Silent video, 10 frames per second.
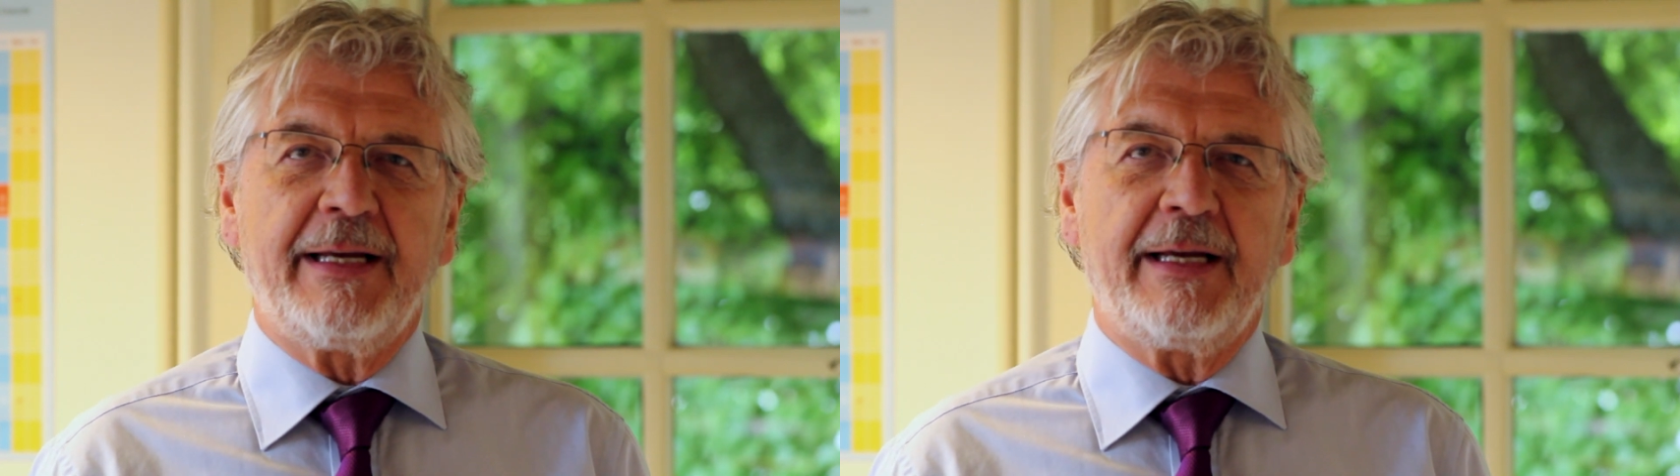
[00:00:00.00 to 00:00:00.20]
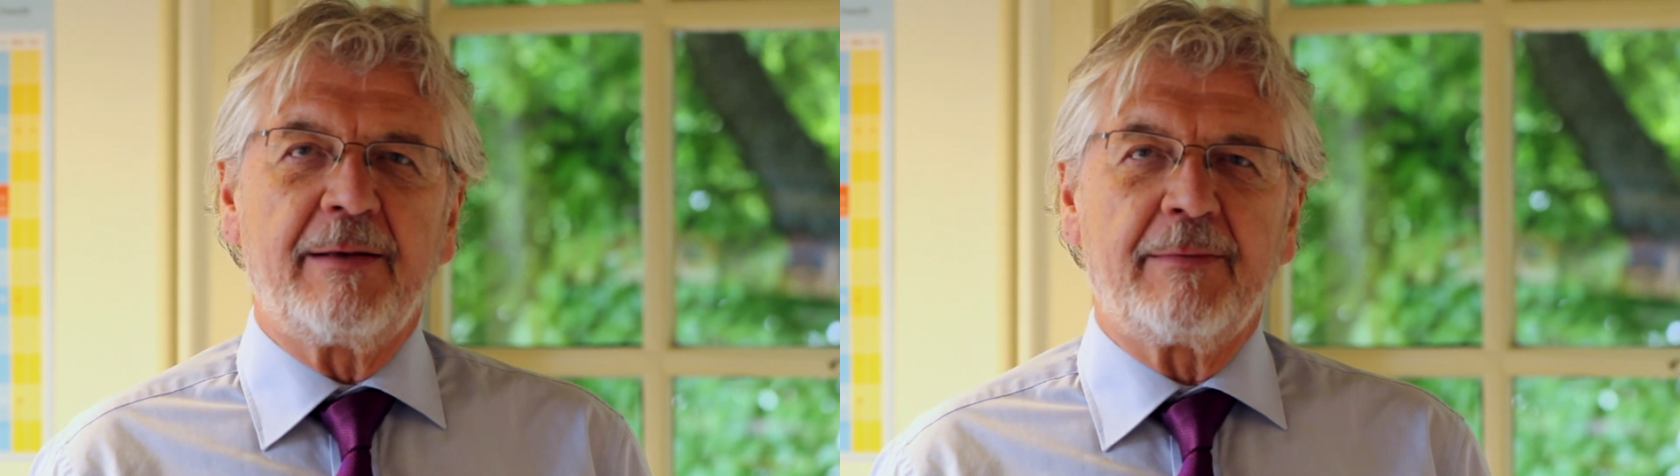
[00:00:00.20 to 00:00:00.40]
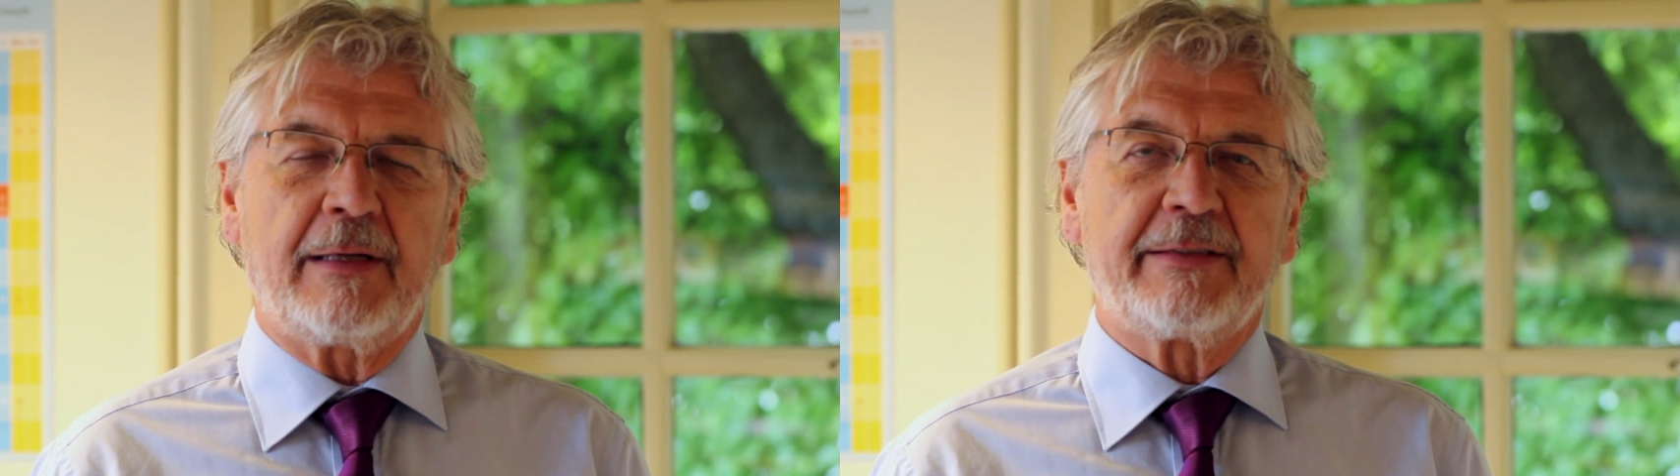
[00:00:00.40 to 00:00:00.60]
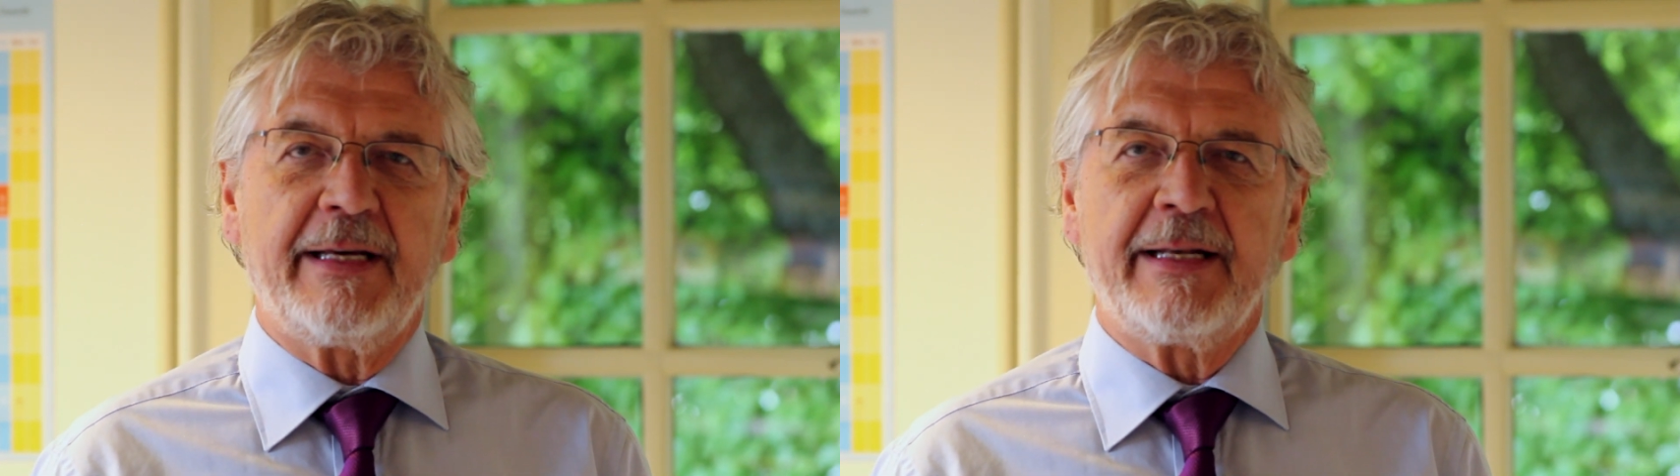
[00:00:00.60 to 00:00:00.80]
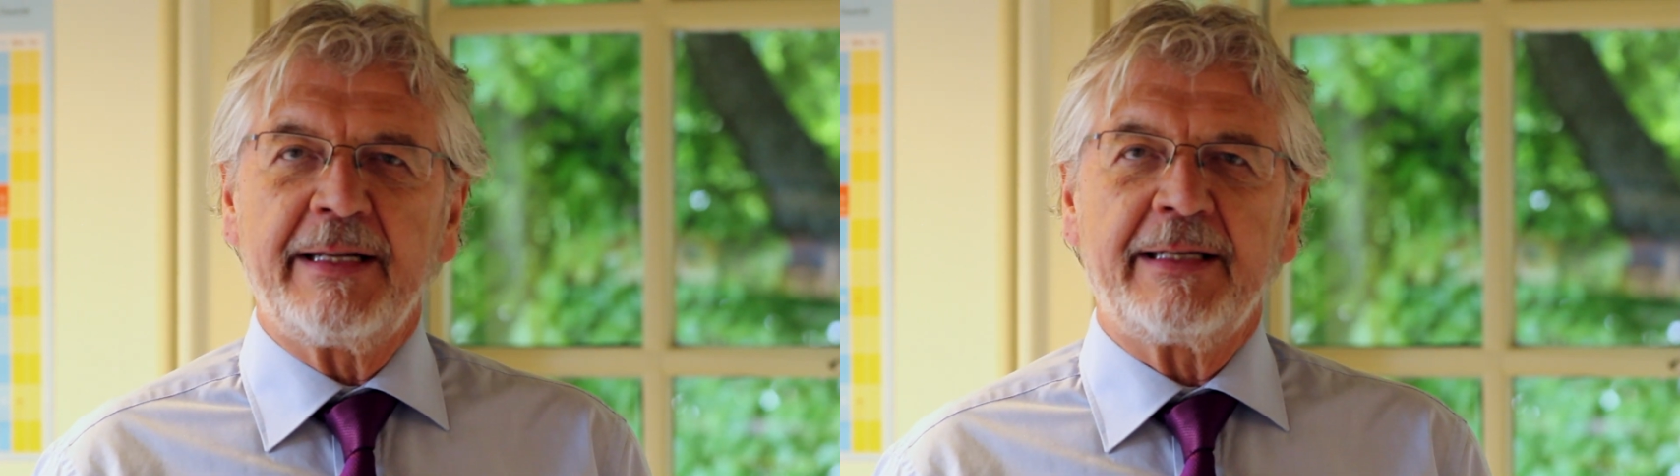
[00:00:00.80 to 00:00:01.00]
in
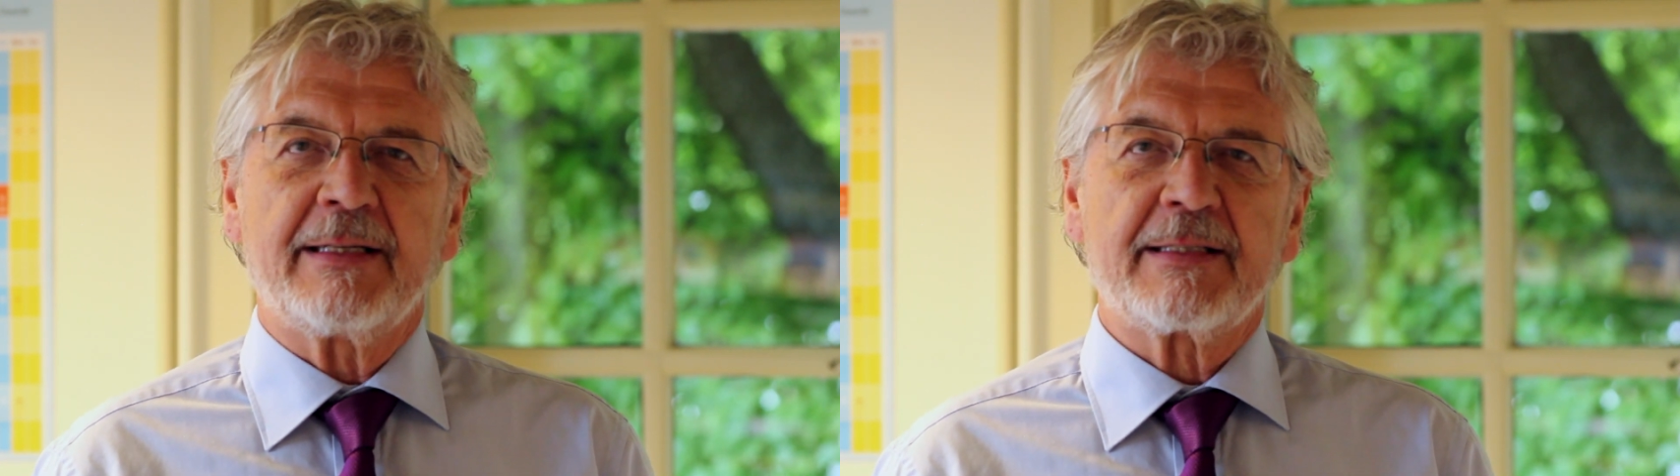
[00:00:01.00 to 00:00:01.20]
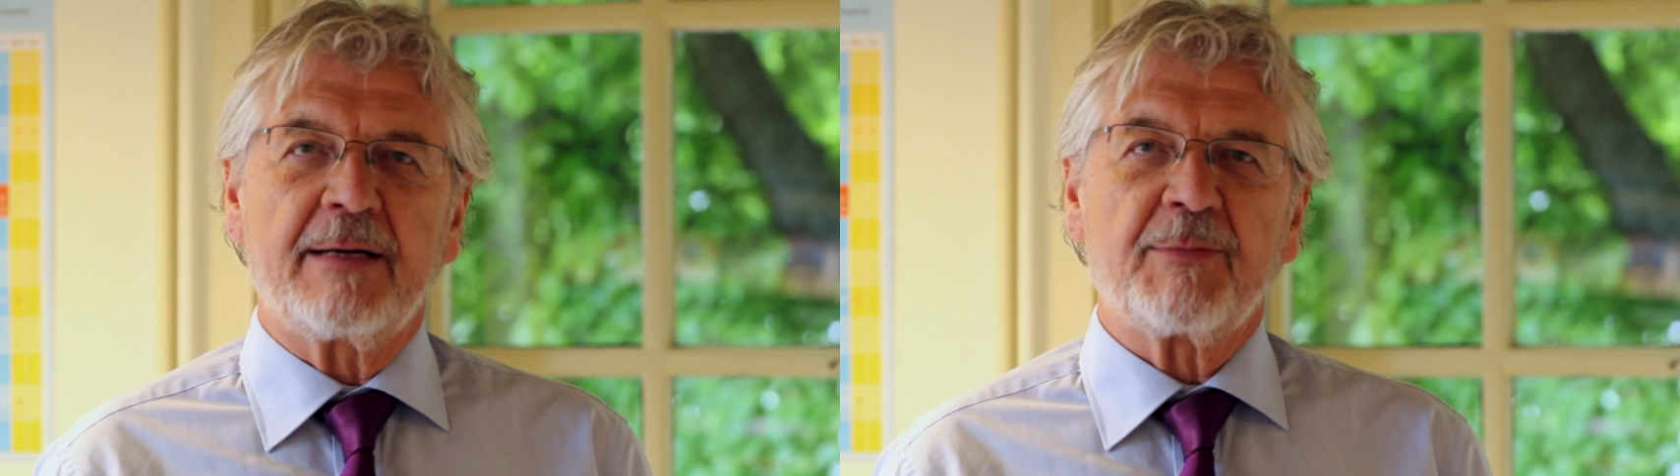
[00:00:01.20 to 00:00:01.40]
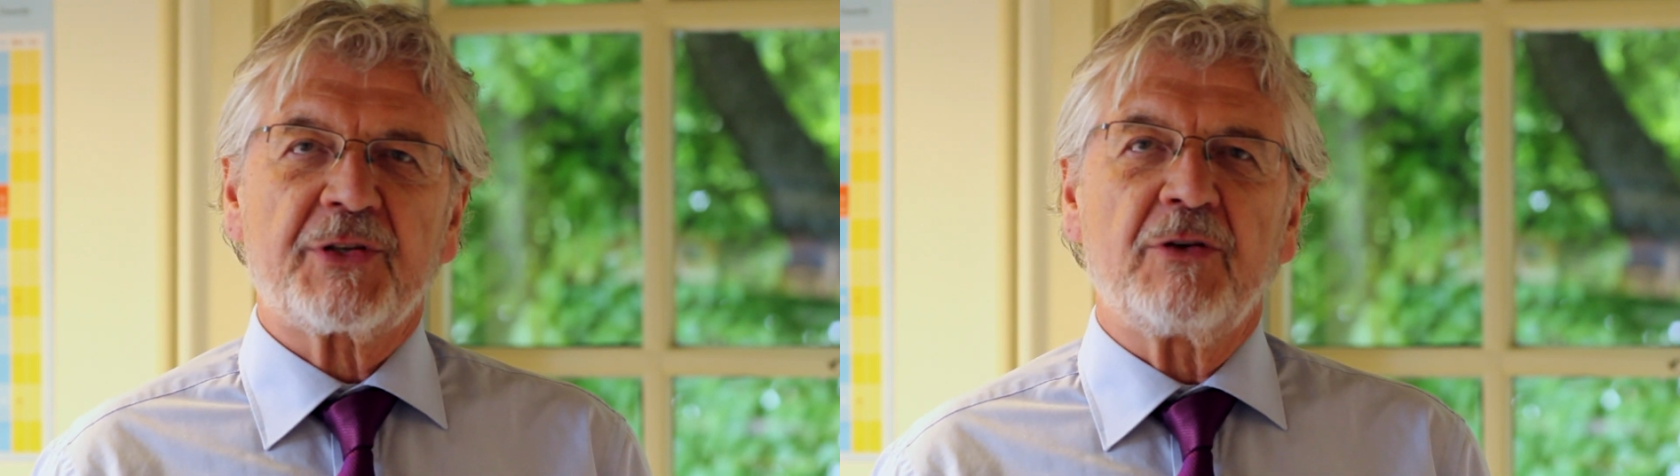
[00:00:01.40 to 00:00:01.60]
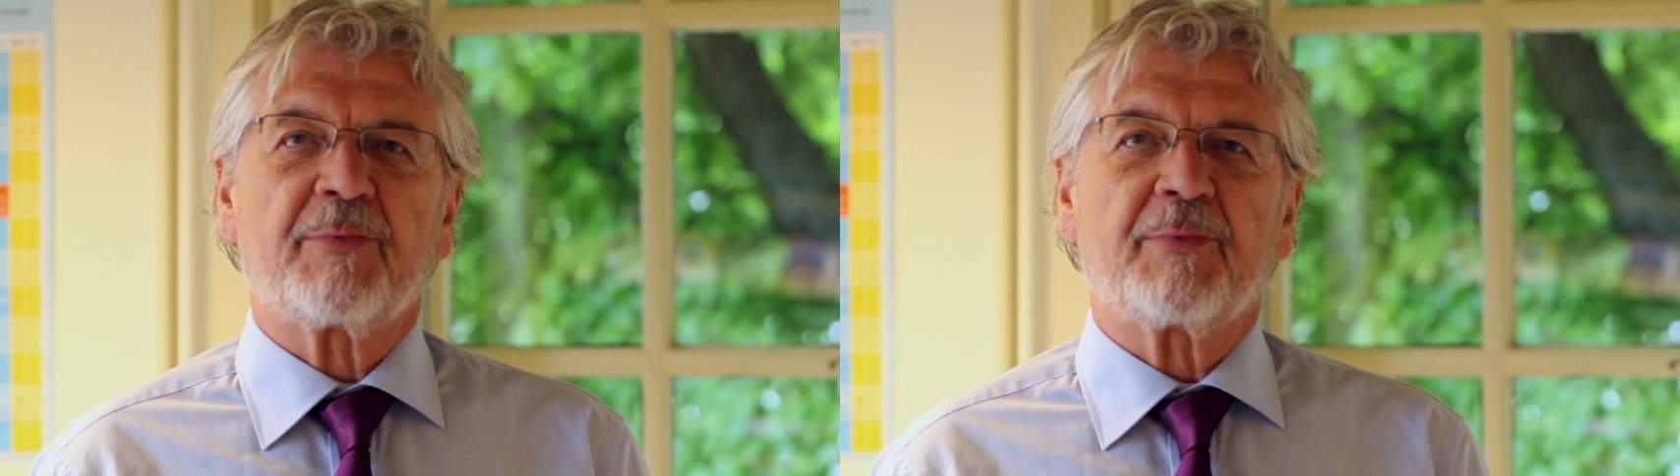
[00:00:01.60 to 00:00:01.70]
attending the summer school